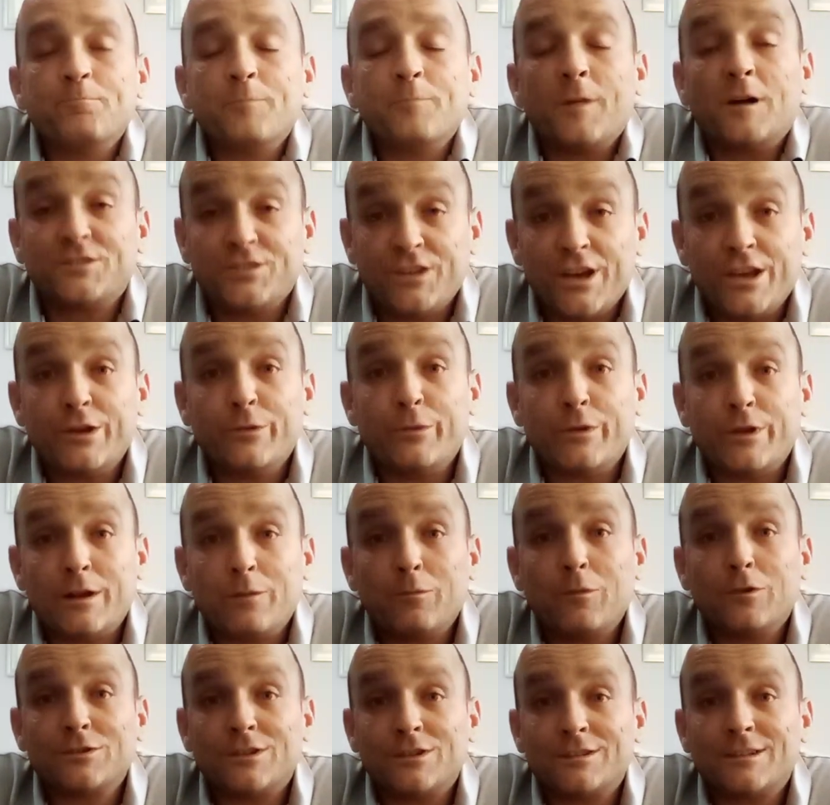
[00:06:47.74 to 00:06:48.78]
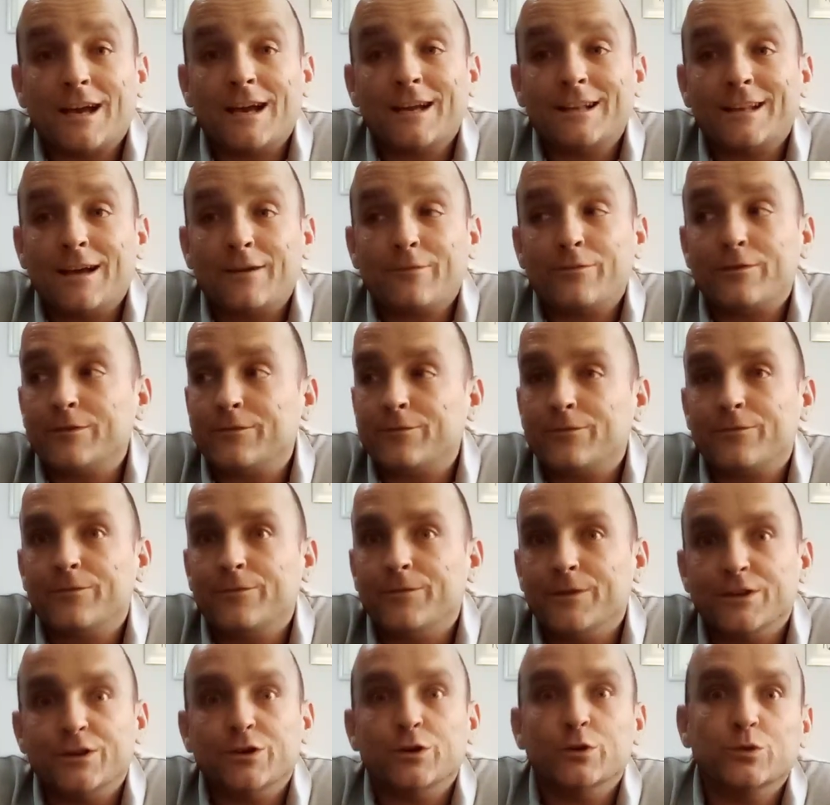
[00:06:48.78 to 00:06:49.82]
Like genuine, I'm not just saying that for
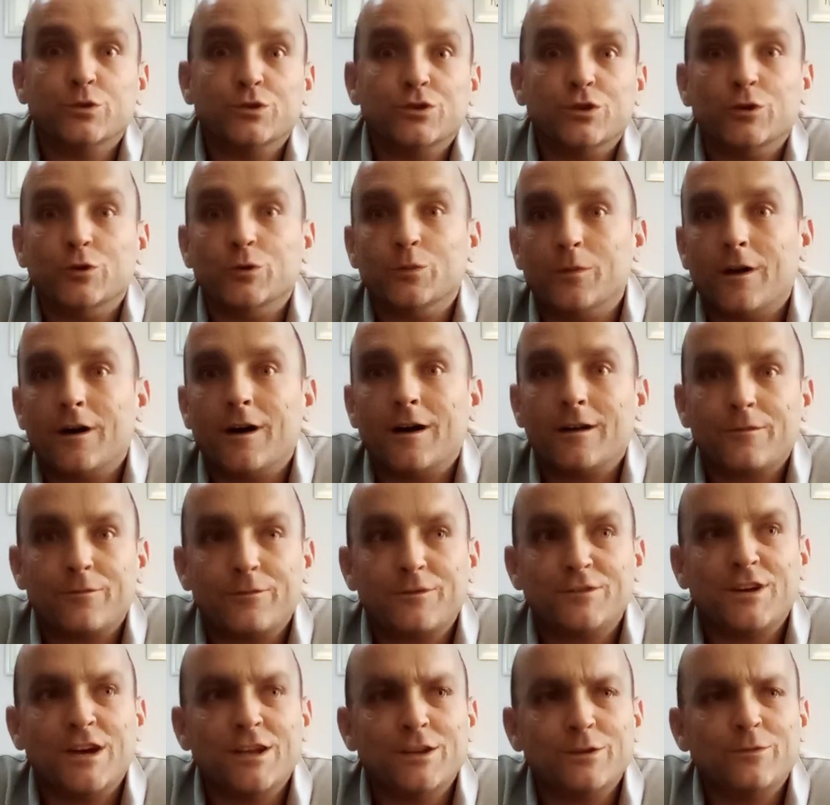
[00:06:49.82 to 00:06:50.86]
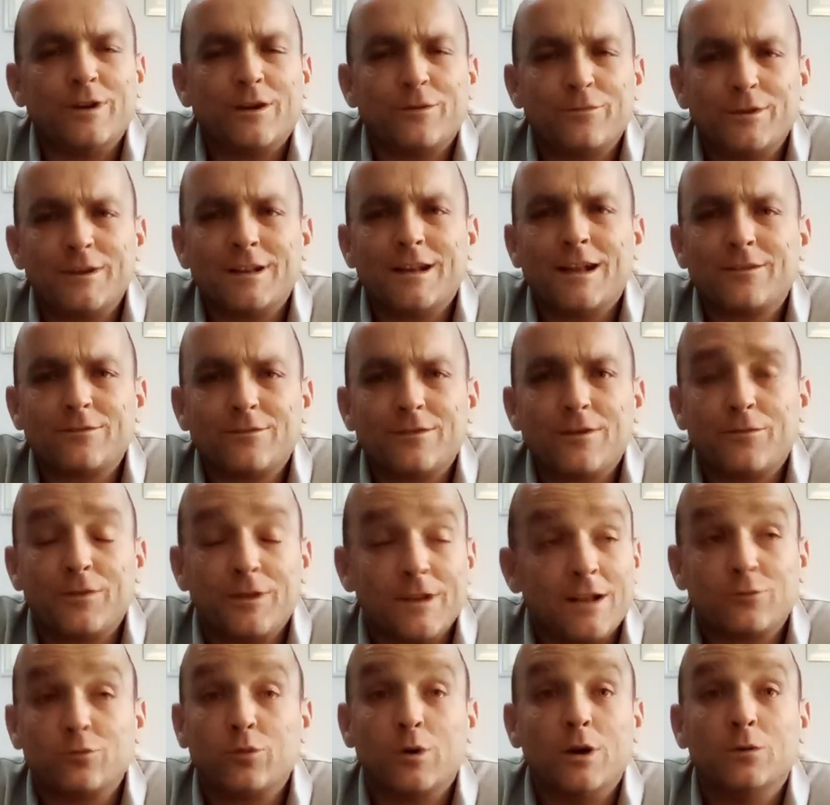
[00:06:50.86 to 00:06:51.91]
YouTube, like genuine, I think that's
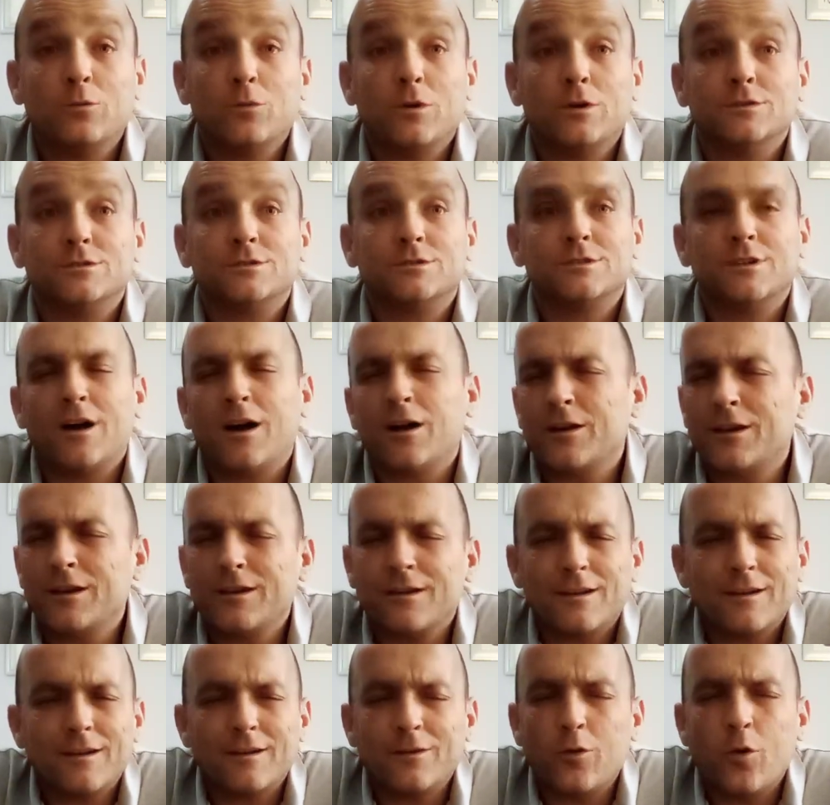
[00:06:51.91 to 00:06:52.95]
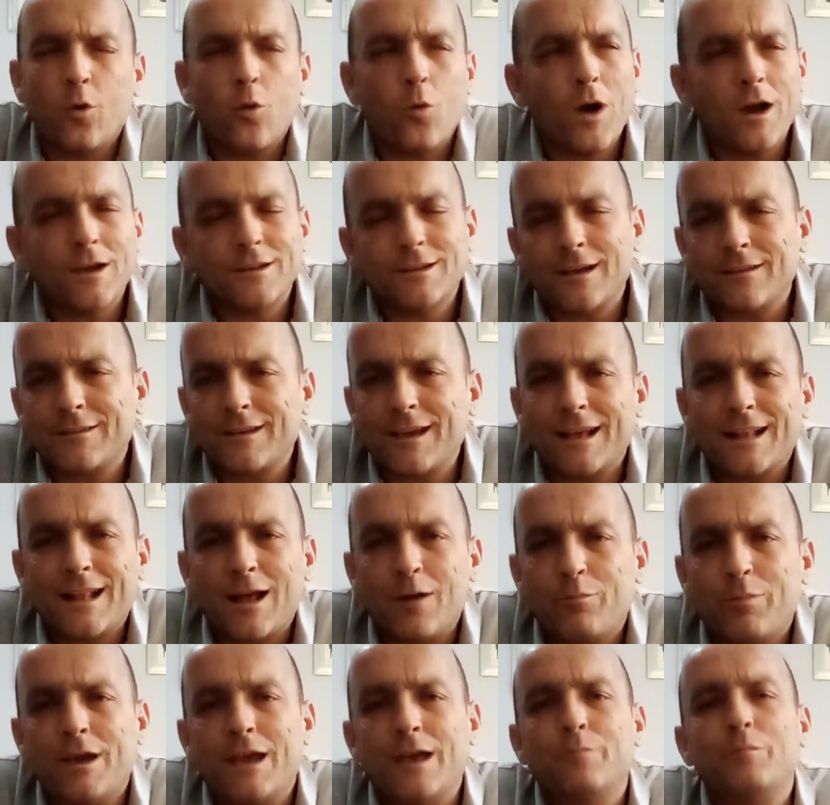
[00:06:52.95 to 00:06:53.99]
what it was. Like, I always get
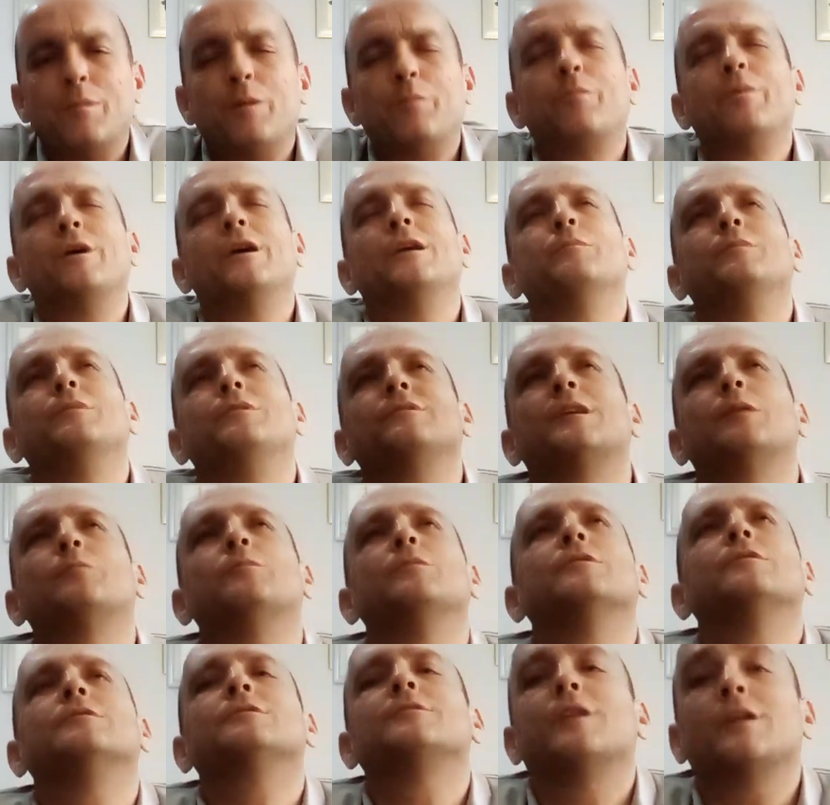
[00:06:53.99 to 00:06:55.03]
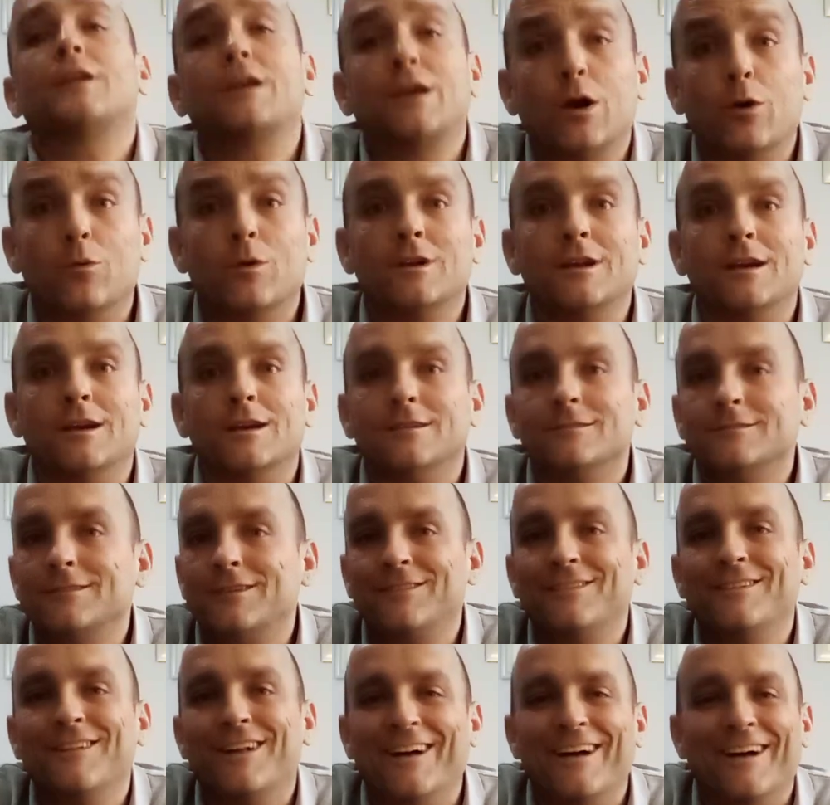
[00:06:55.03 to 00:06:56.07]
that pit in my stomach. It's like guilt, innit?
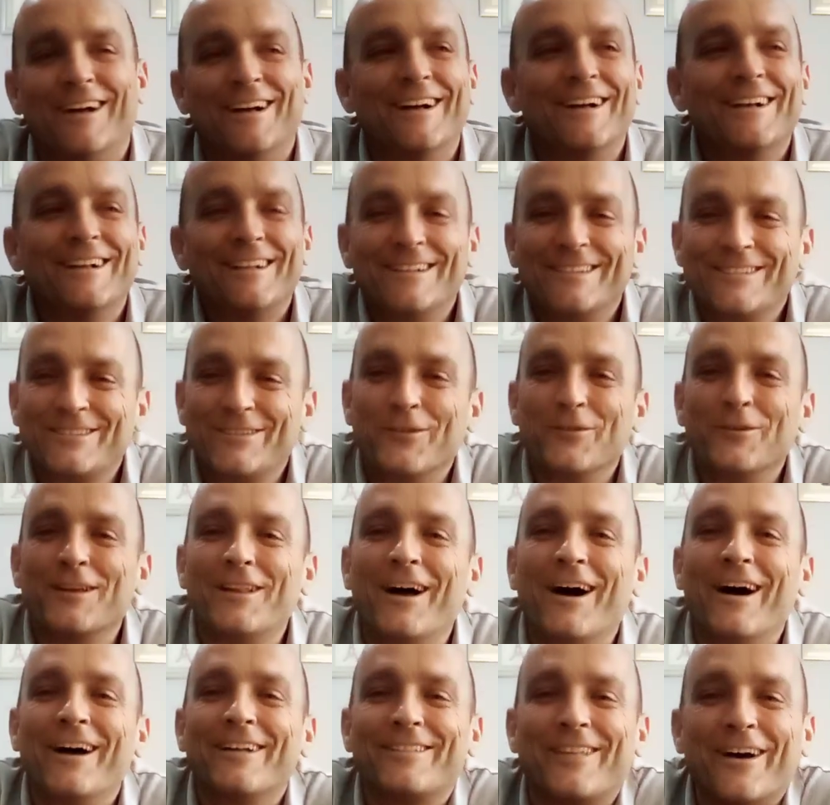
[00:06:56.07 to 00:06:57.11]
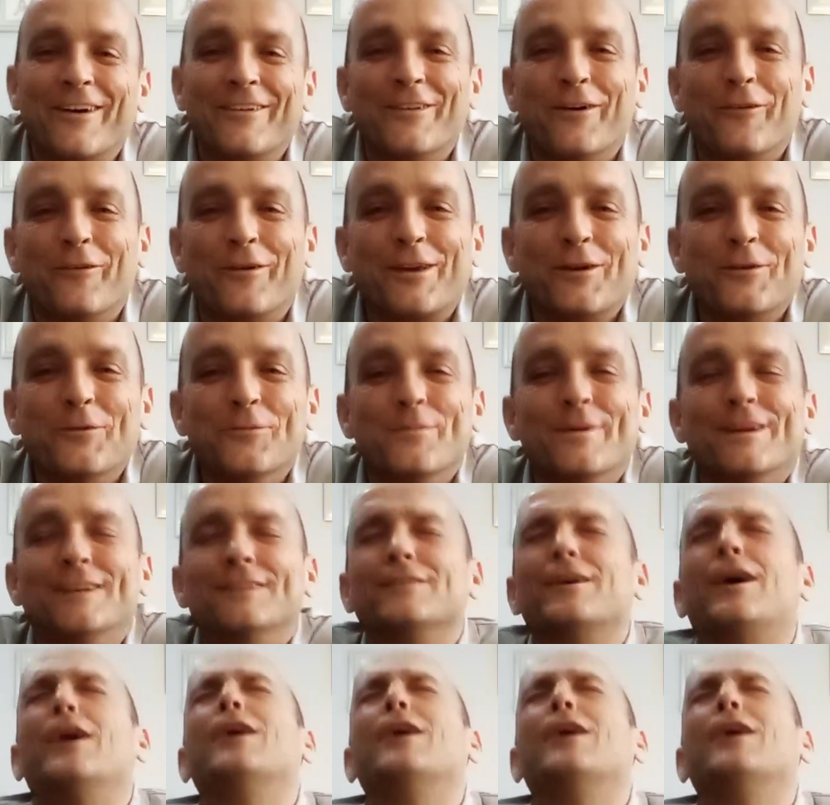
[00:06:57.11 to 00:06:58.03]
Talking like I don't know what guilt means.